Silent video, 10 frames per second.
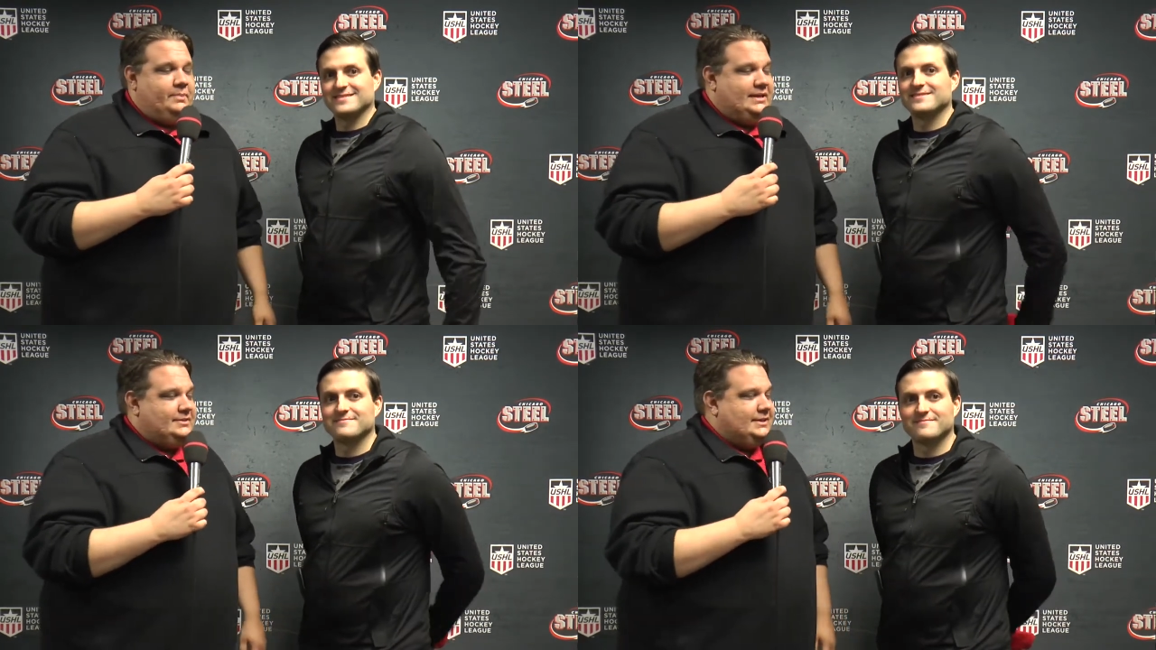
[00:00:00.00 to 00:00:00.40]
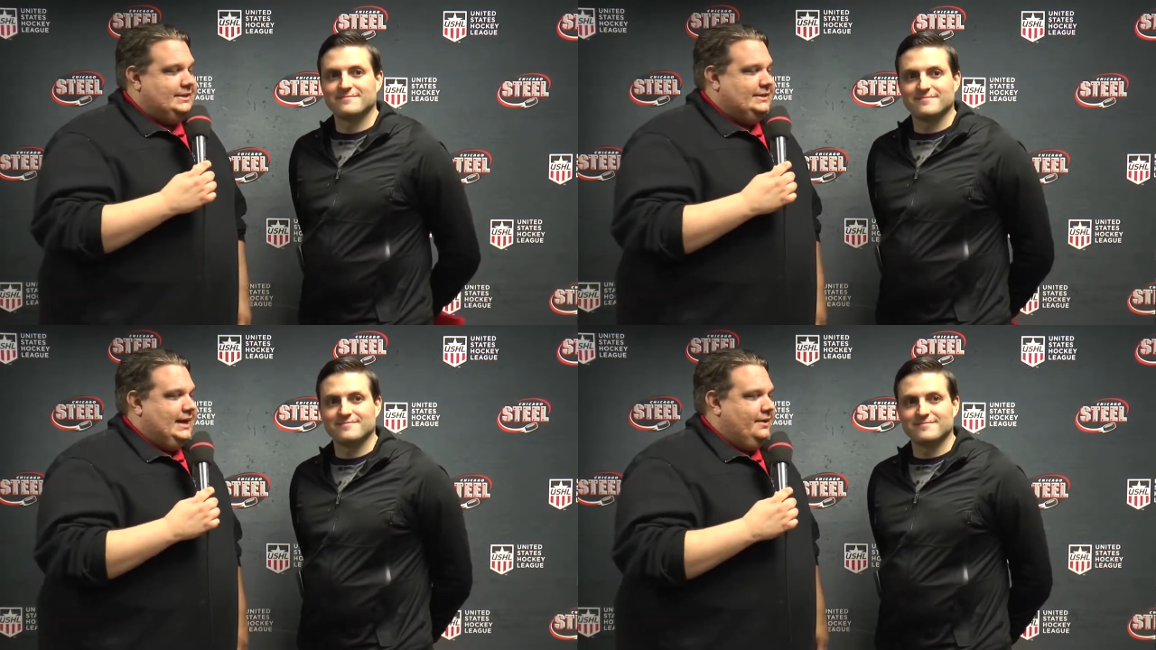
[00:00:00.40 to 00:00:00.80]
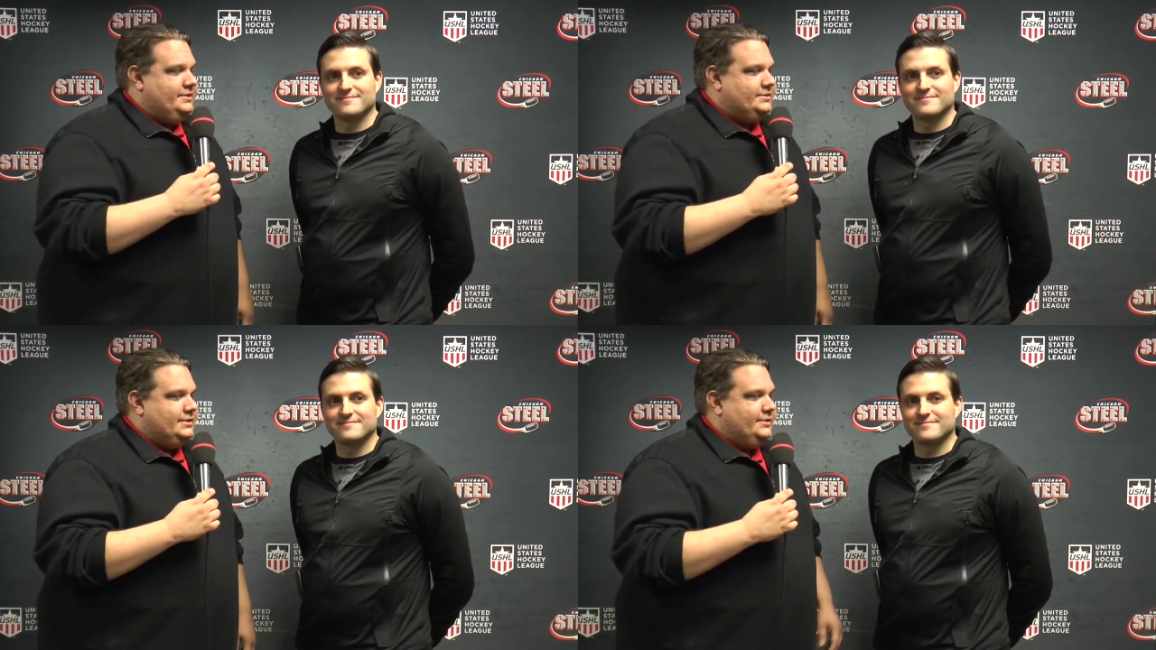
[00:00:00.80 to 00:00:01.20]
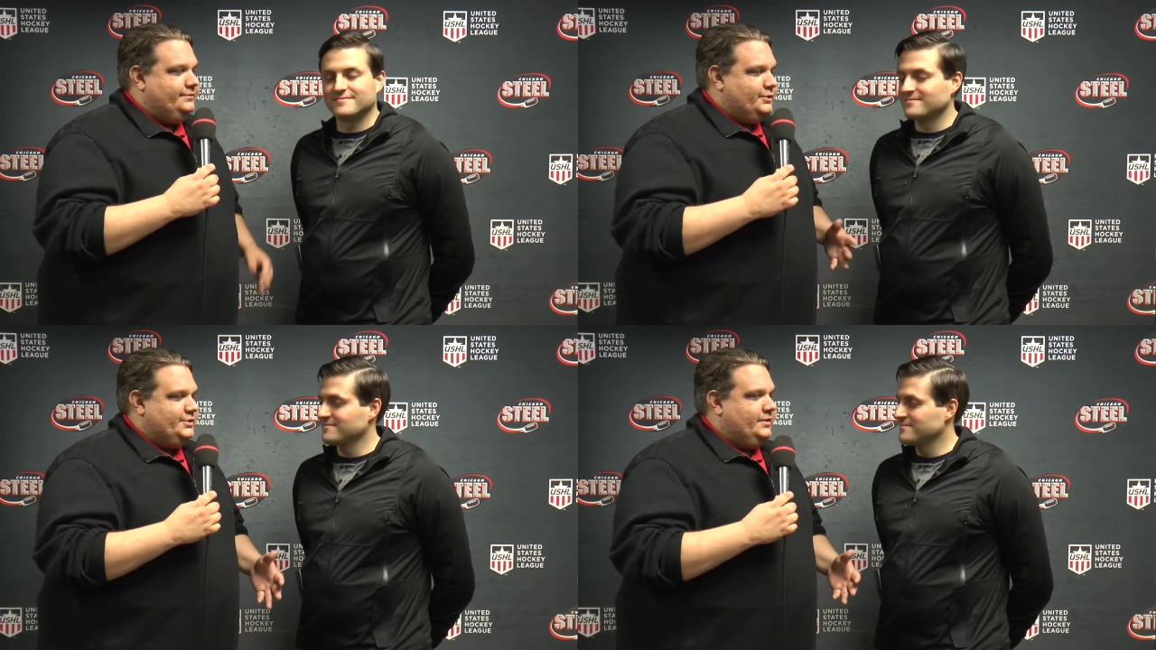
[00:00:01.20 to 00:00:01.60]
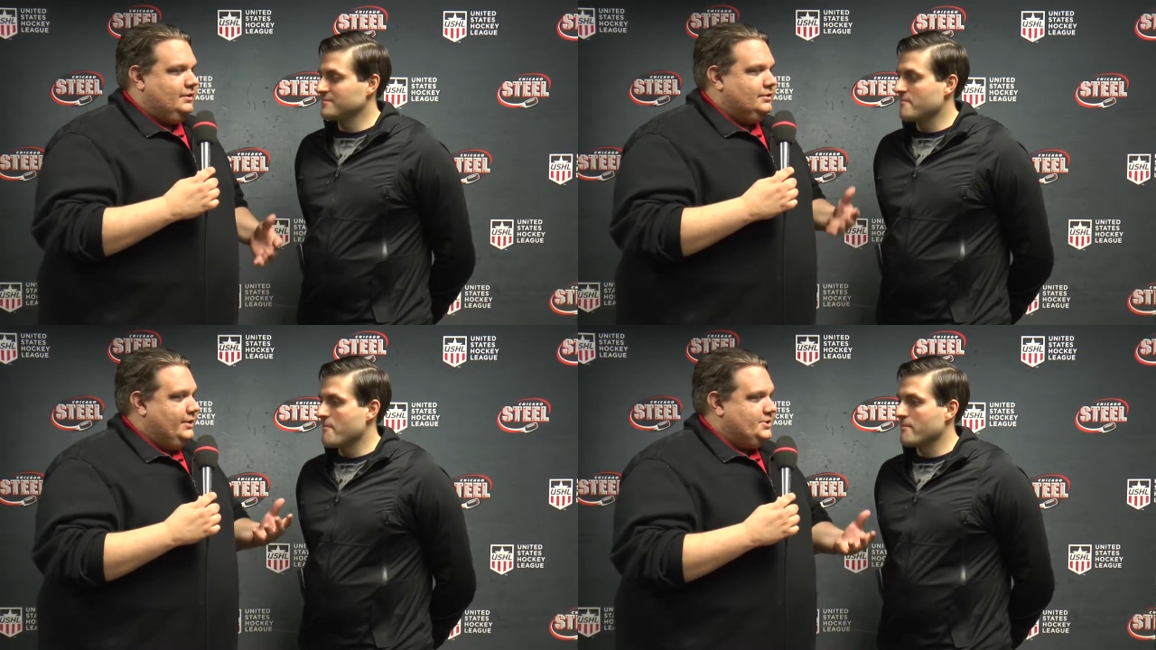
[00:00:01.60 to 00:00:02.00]
Speaker 1: Pete, uh, obviously, first of
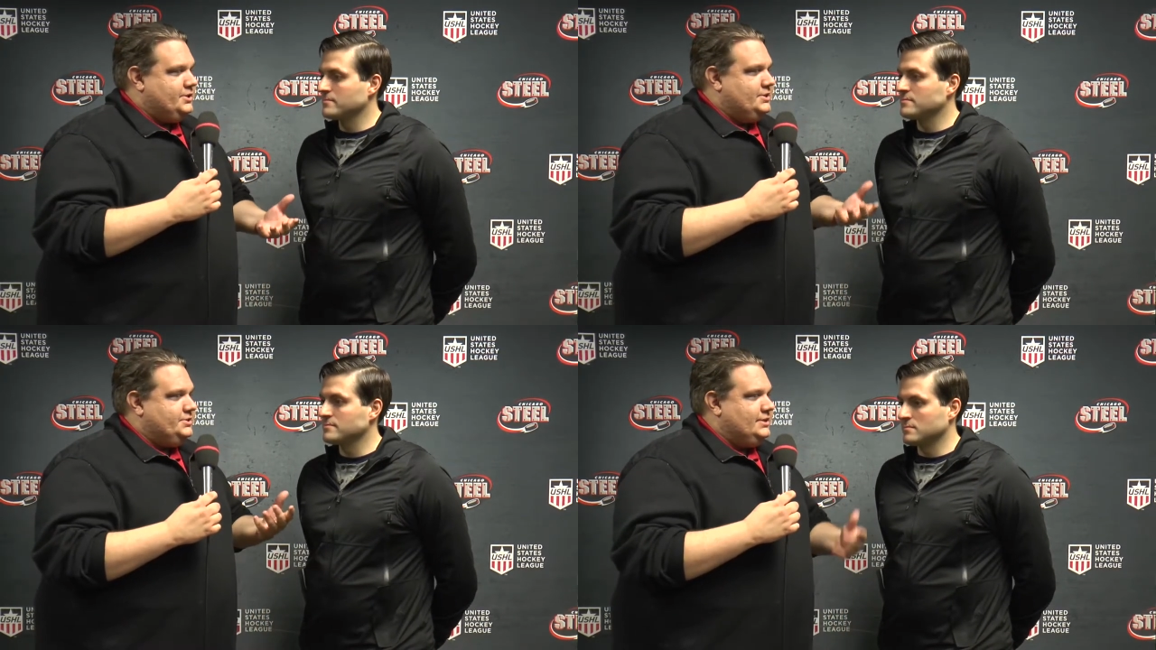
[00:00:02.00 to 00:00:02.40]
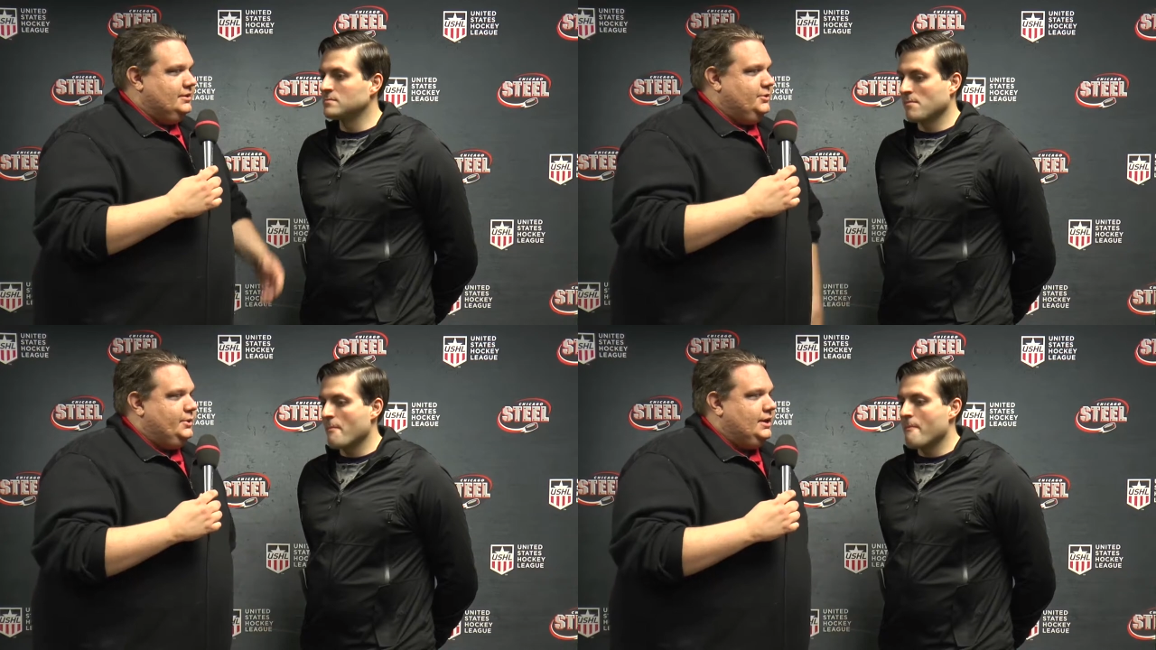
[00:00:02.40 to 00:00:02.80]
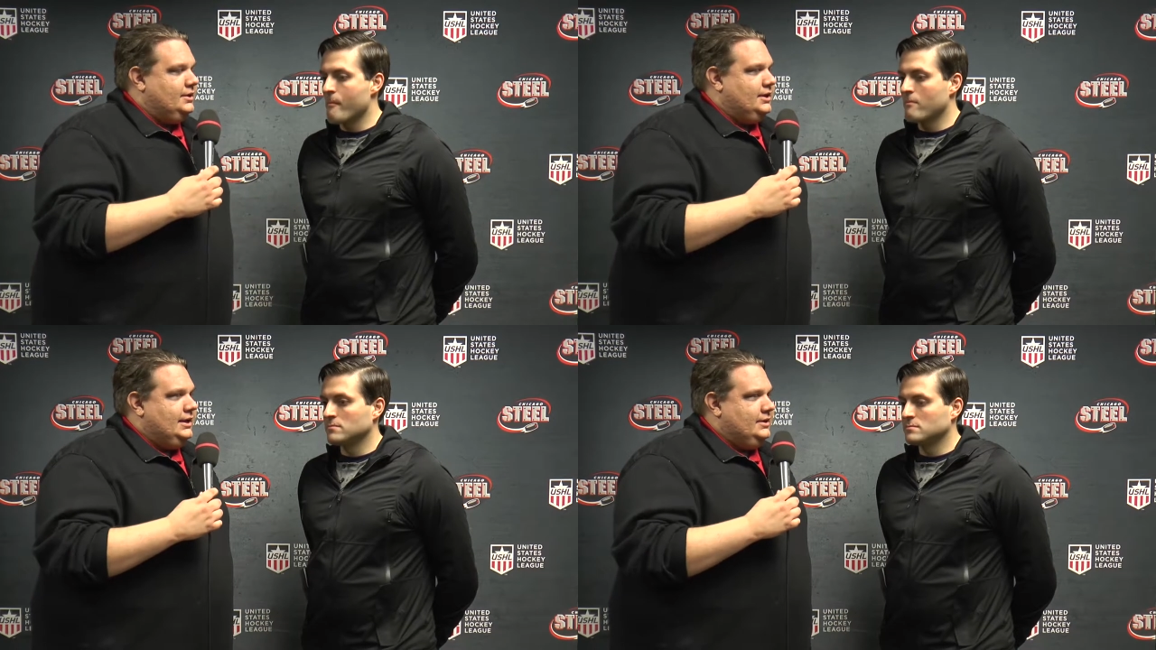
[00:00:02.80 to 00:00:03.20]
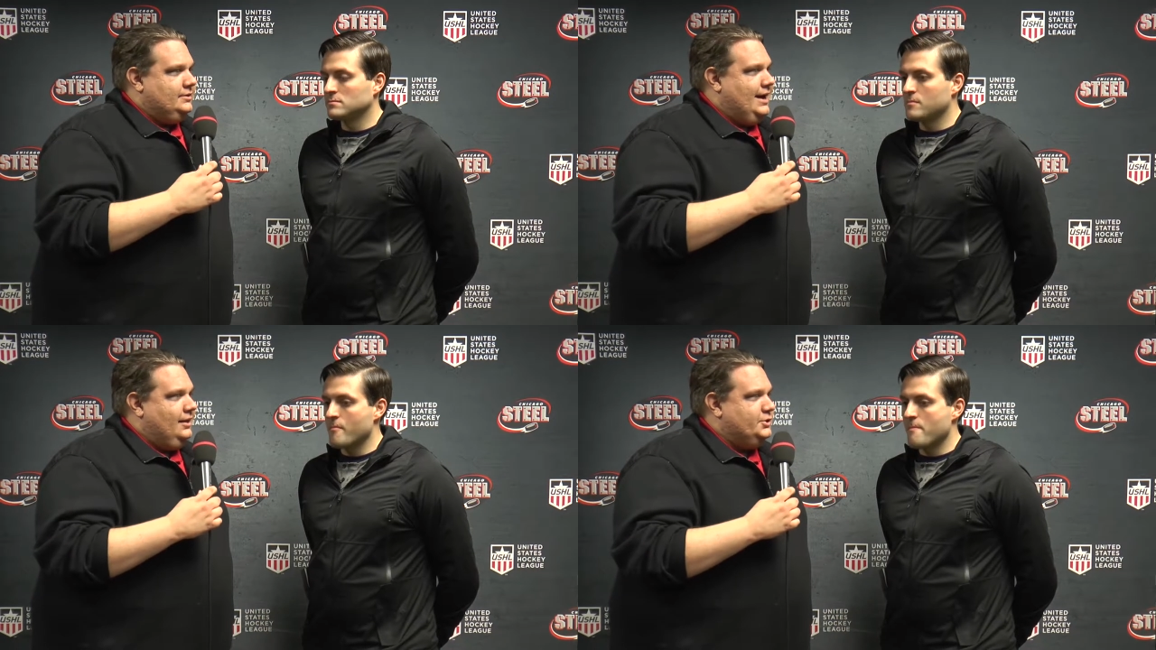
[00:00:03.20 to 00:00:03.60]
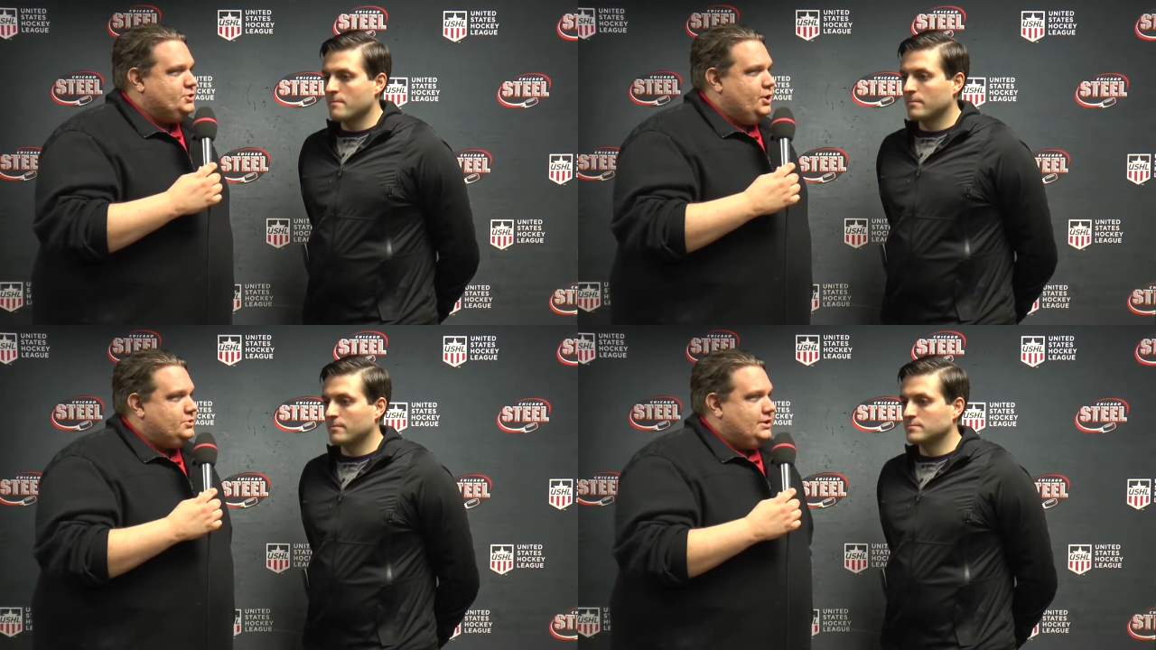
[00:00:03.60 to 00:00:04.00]
all, congratulations on the new gig in
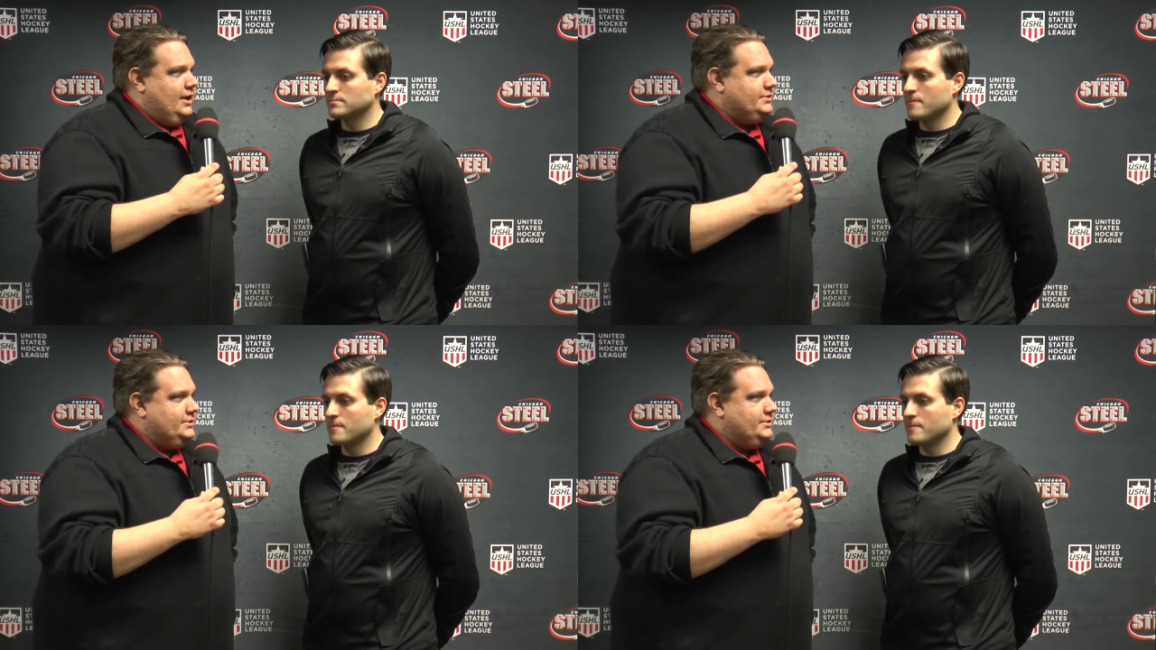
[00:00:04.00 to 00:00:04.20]
college coaching.